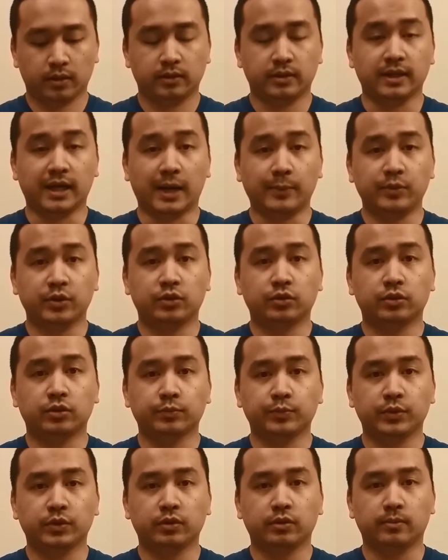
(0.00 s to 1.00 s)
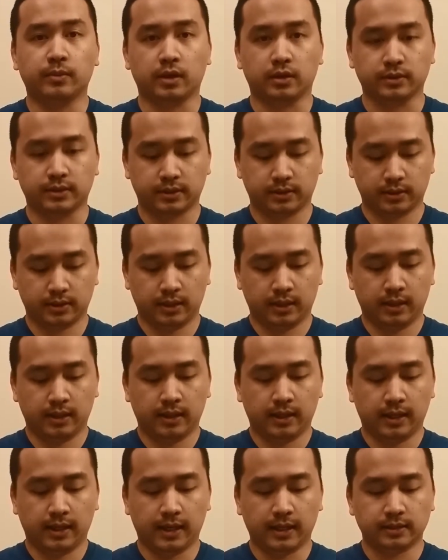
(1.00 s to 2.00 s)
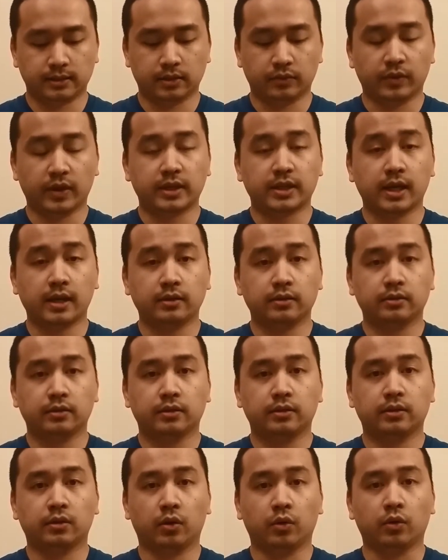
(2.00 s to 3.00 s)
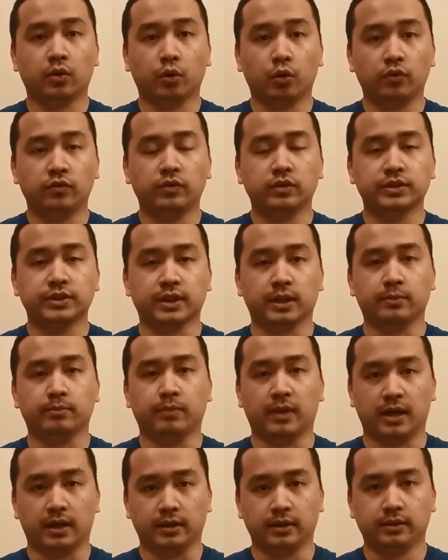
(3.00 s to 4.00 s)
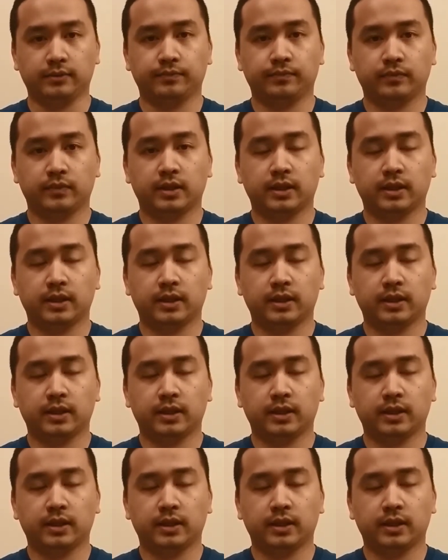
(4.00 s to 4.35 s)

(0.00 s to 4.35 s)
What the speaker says: The optical computer mouse has a rectangular or oval shaped body,